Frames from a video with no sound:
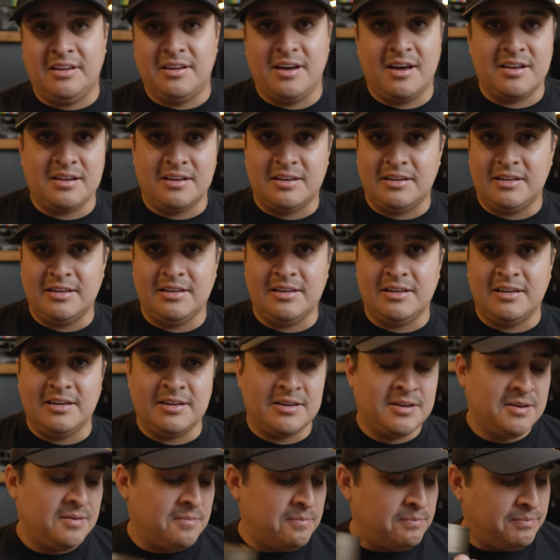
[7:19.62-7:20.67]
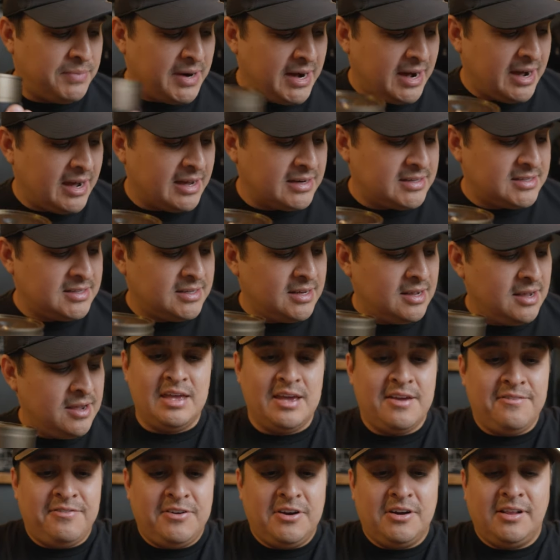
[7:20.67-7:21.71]
not a need. But
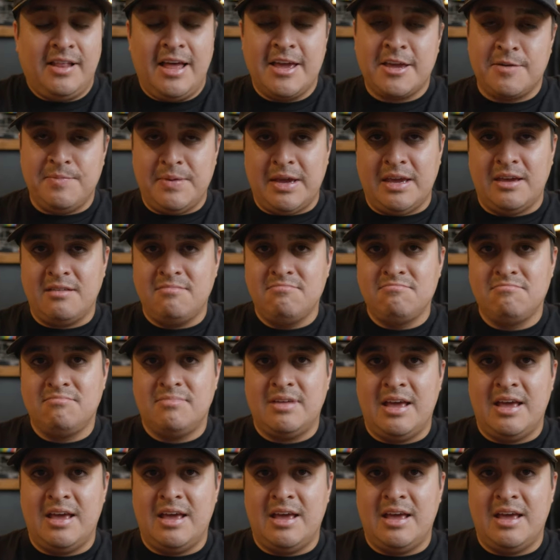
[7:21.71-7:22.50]
if you're like me